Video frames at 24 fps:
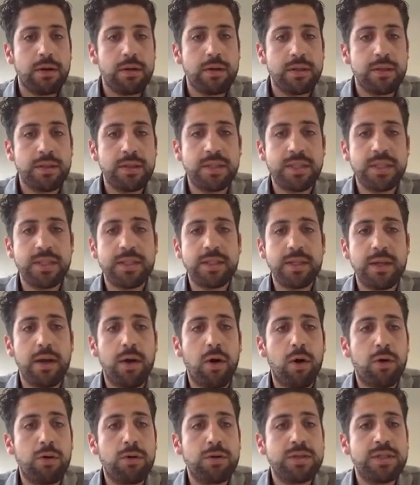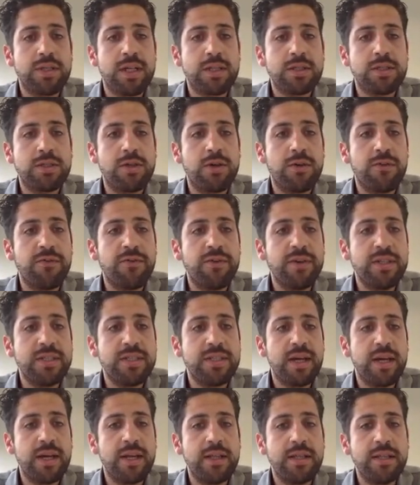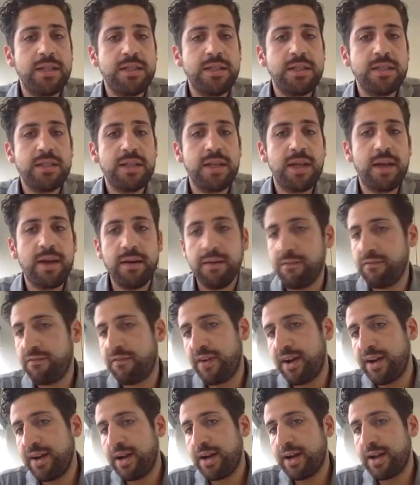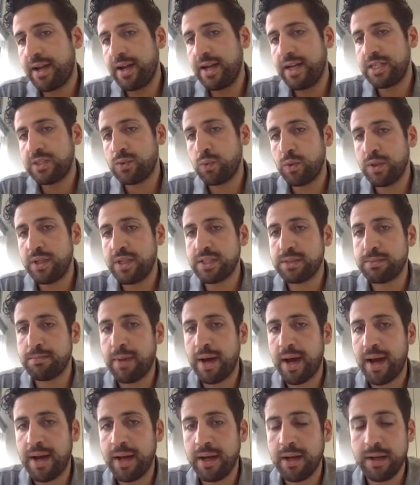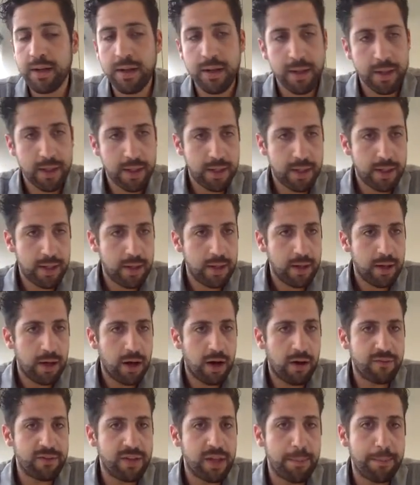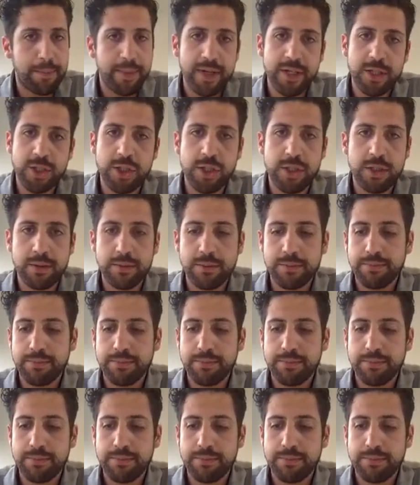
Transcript: This is the occlusal surface, and this is the final case with the smile of the patient.